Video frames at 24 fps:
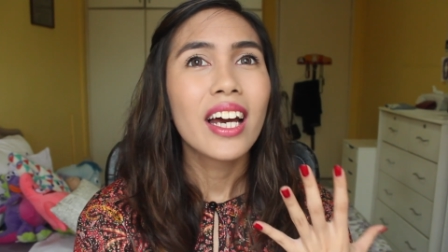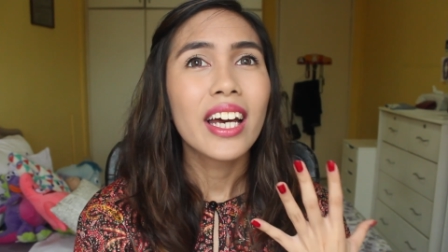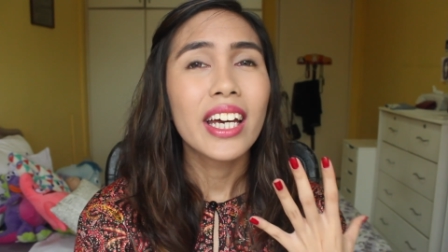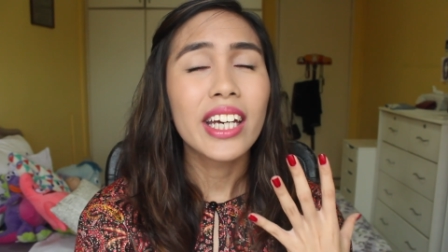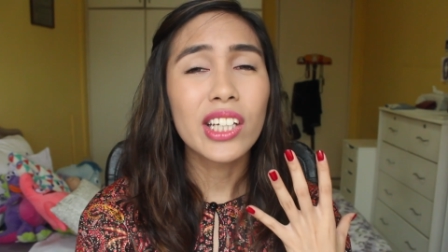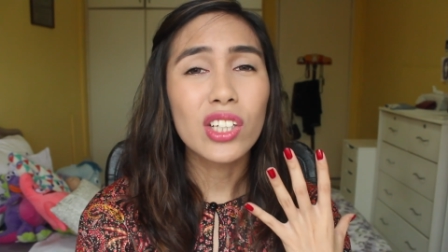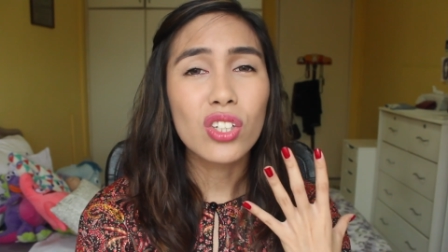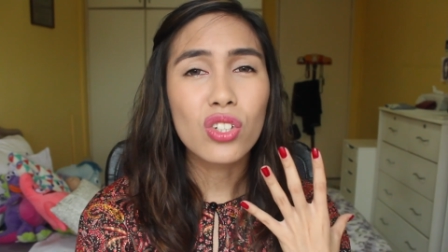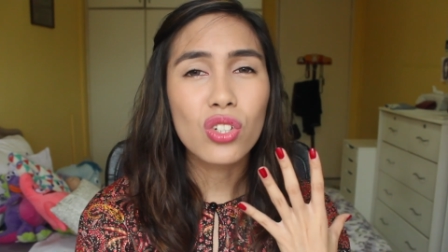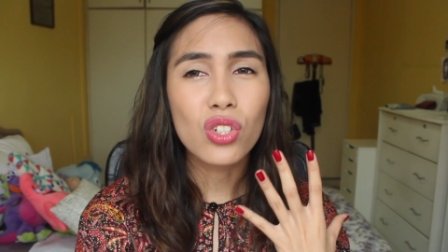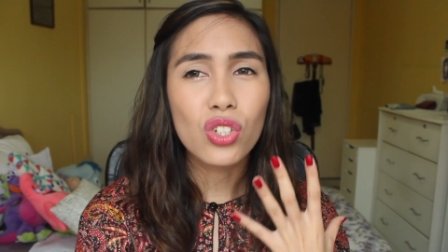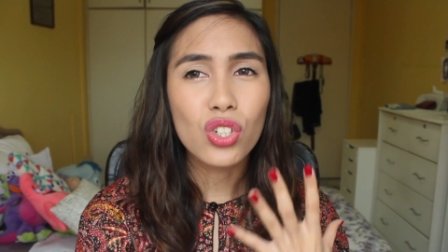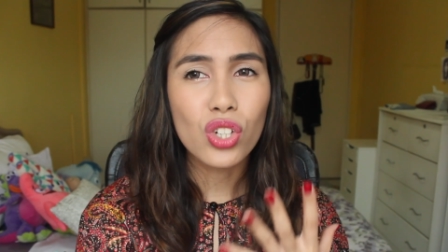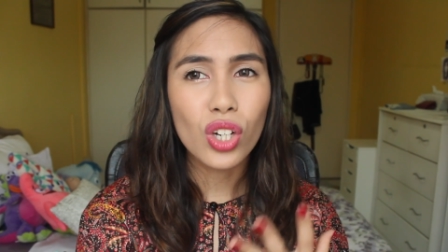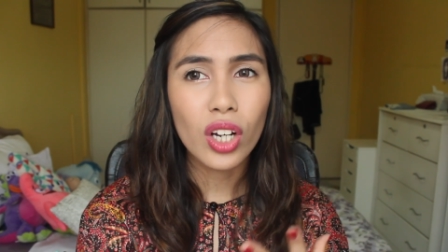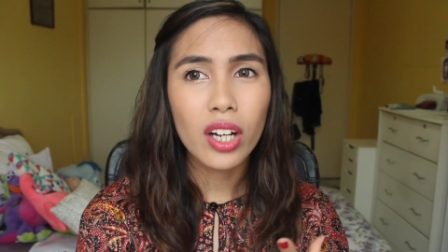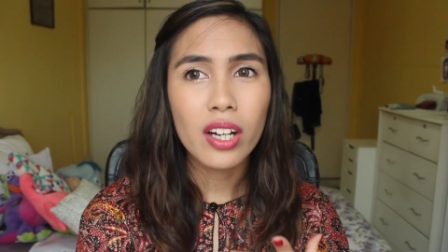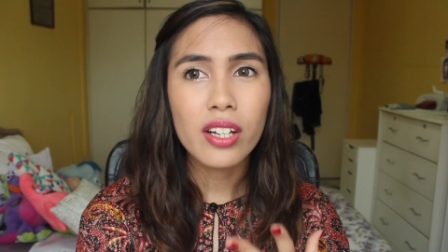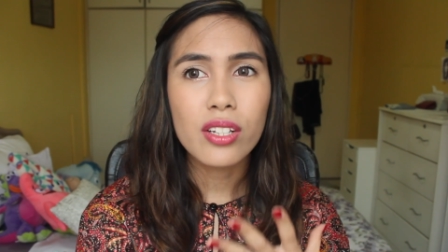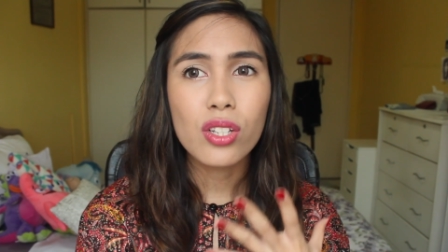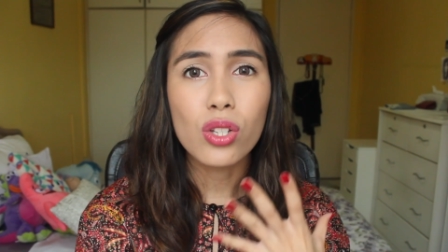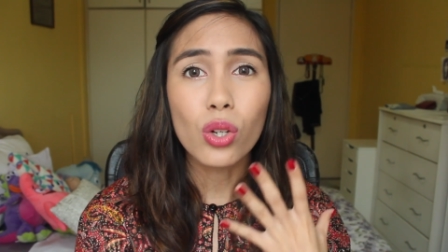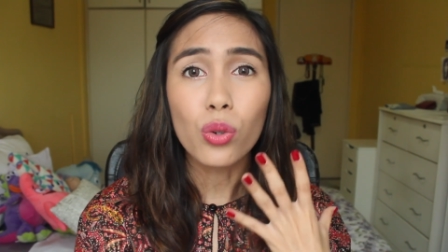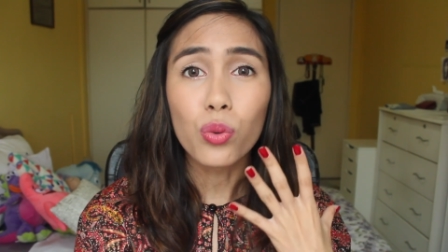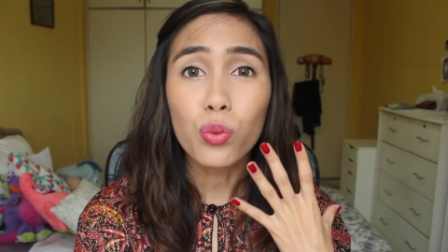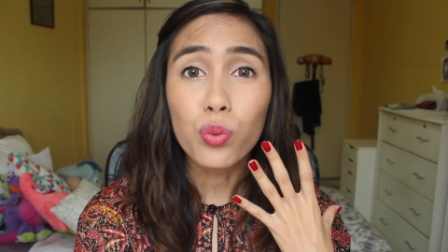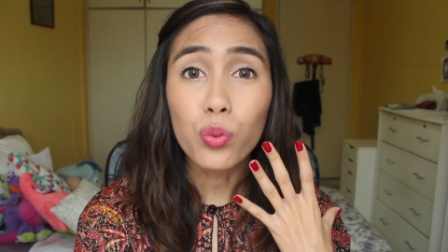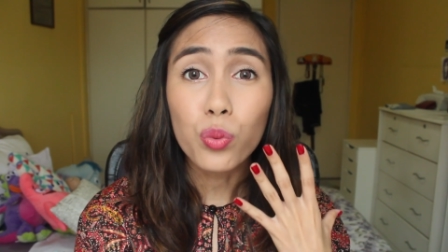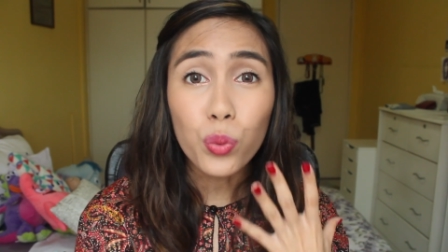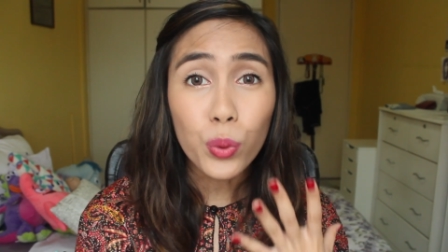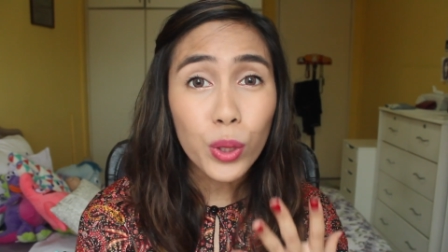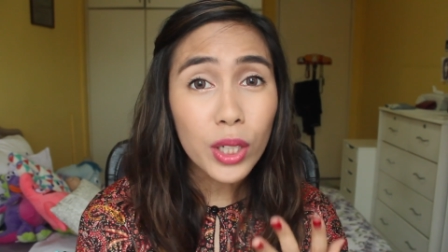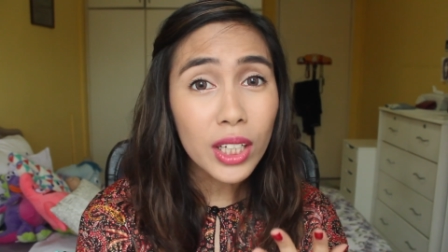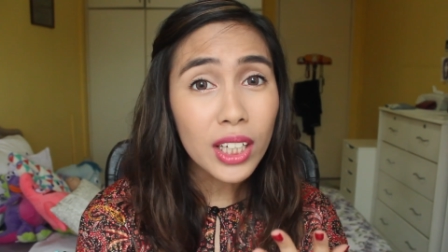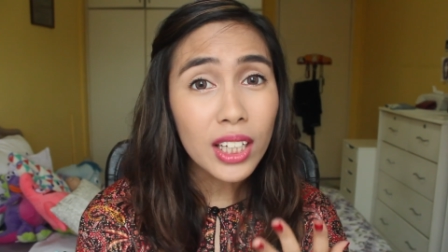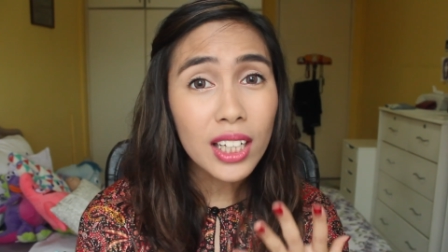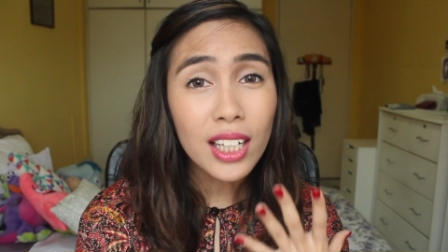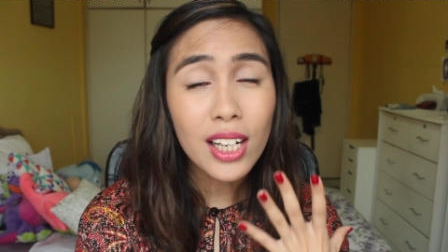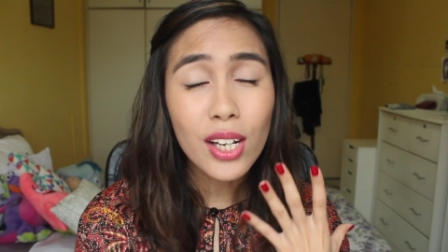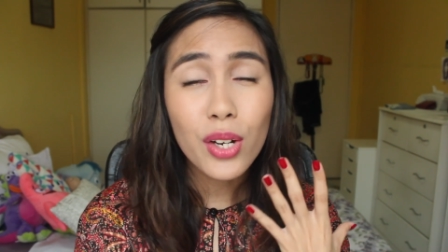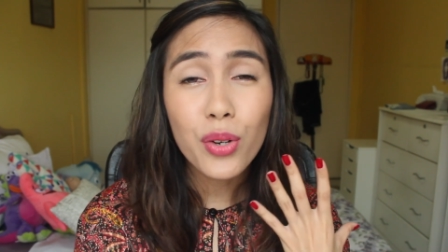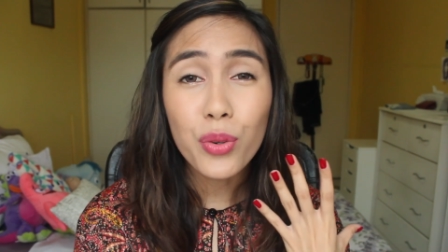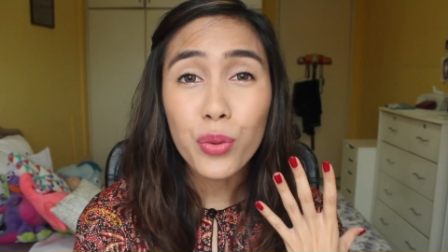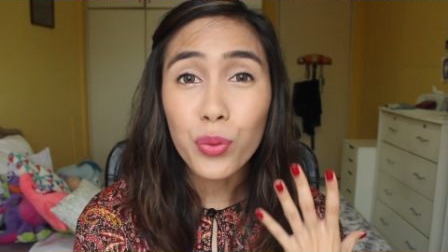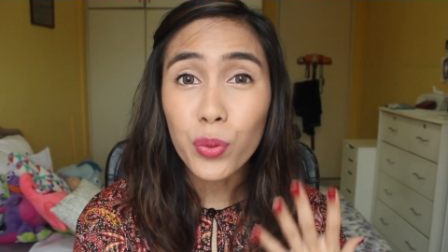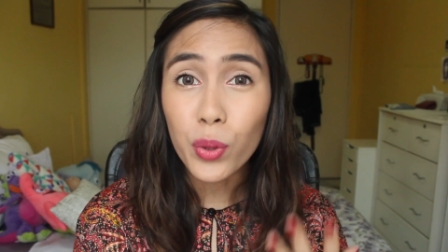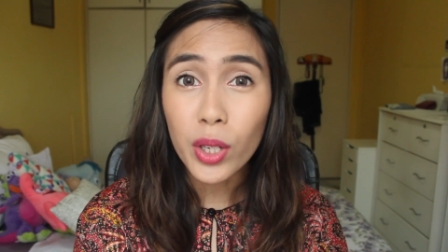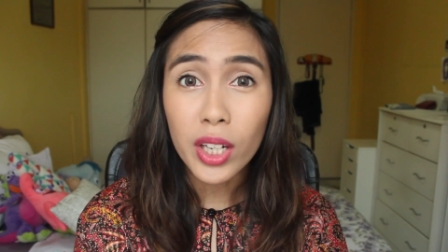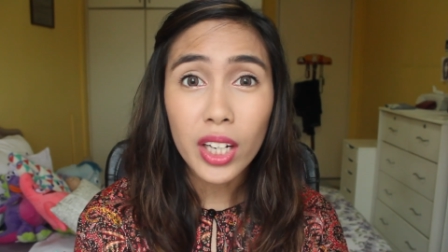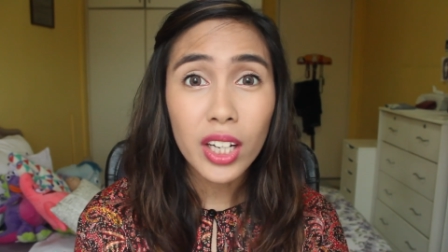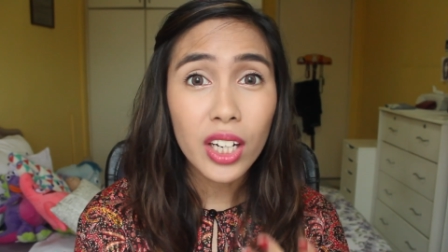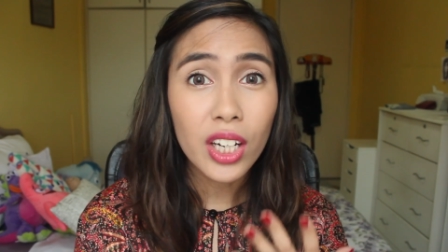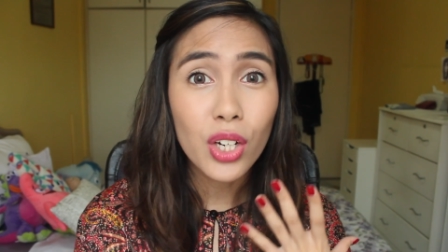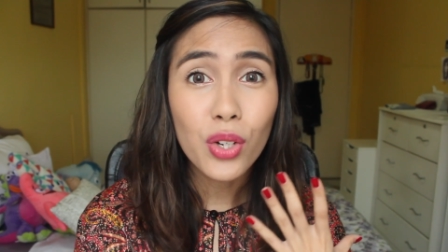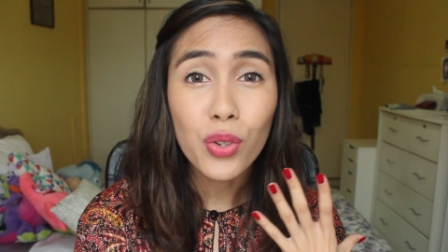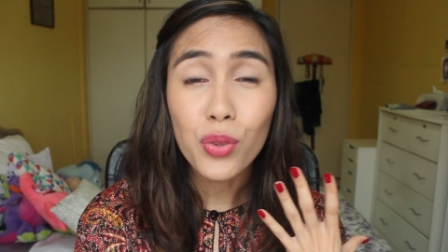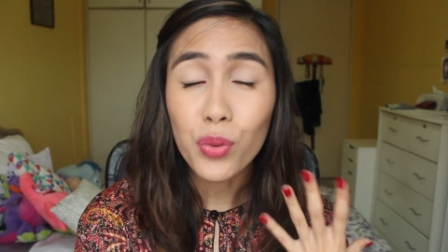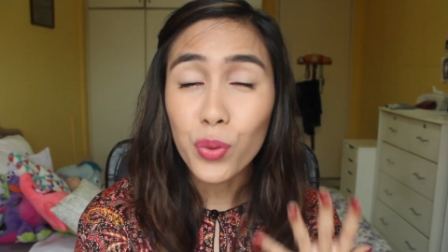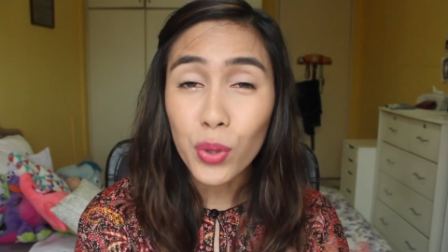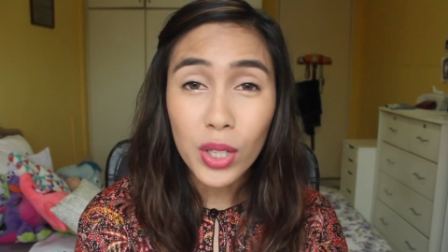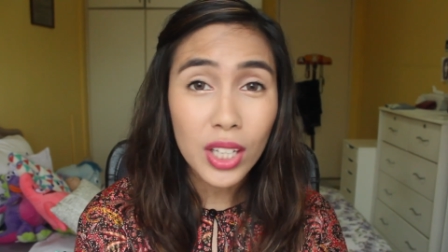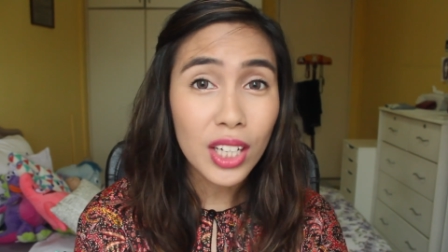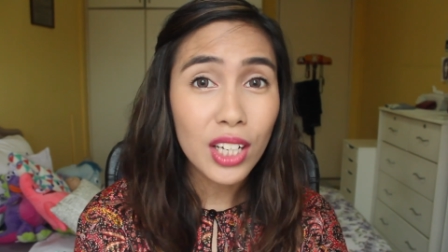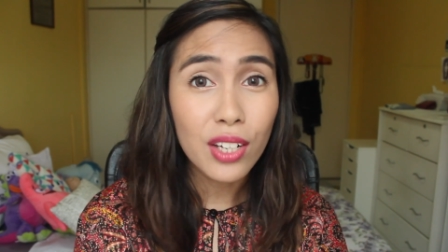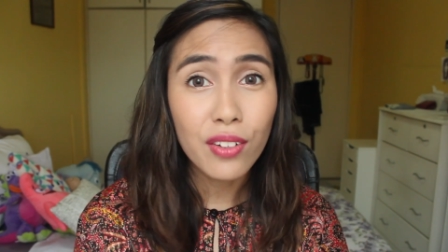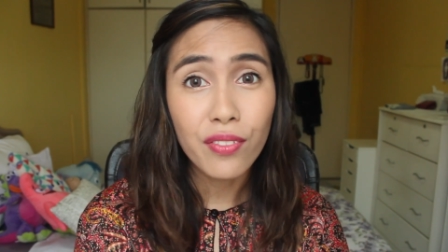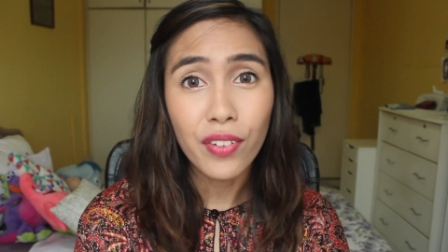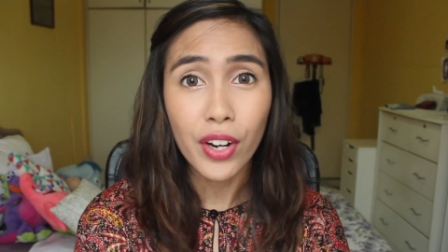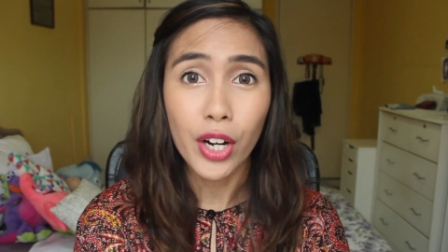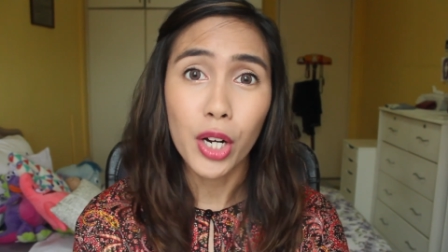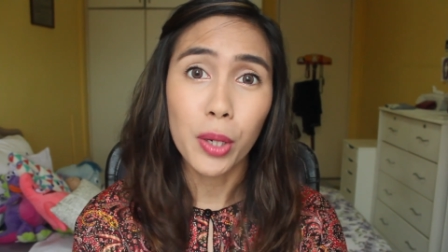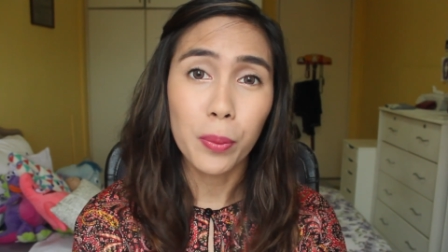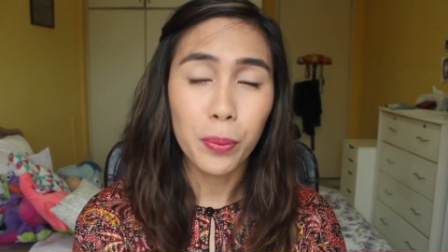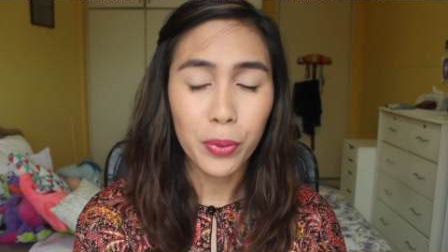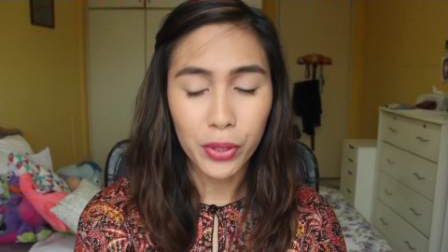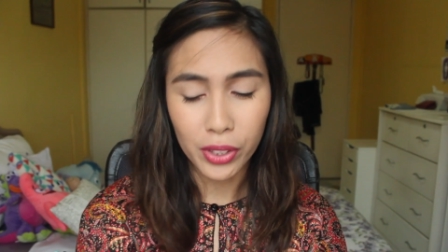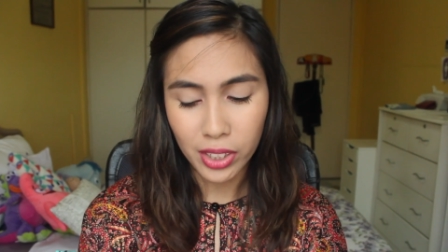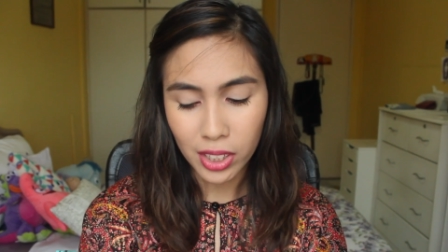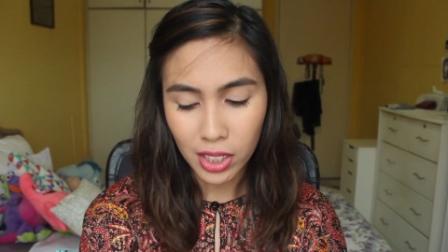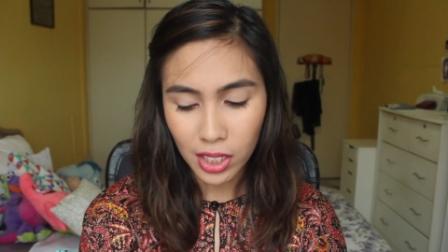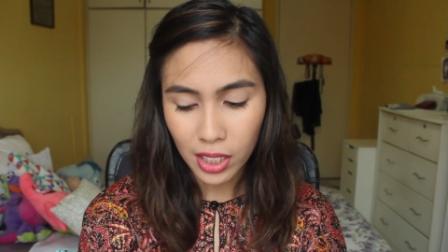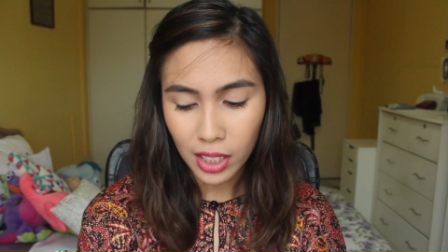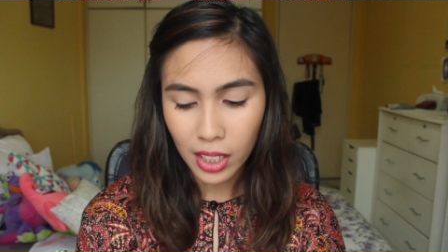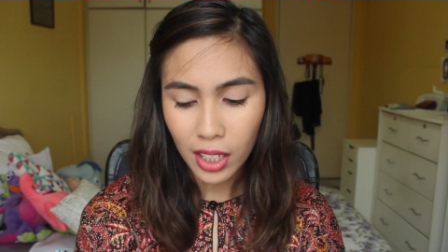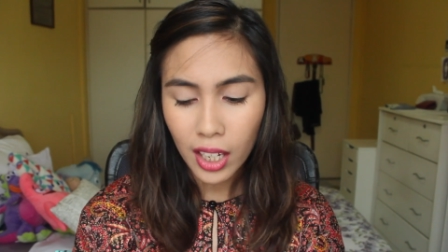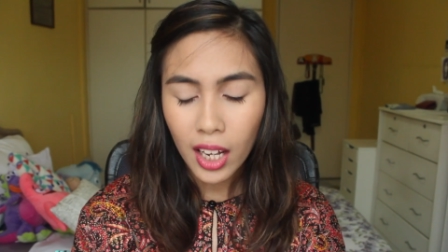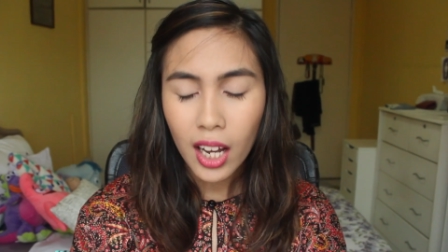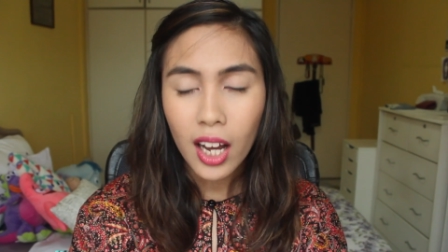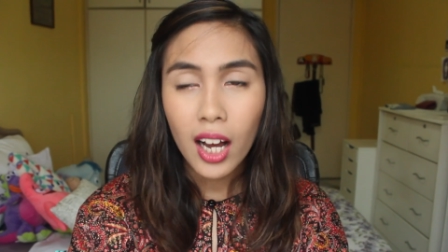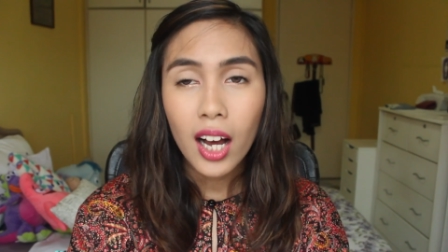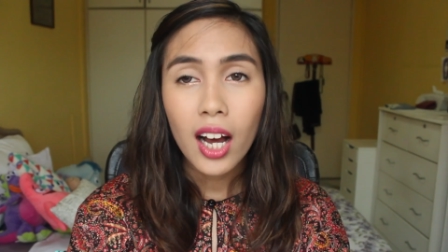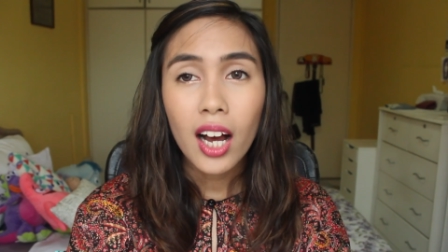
It's just really, really, really very pretty.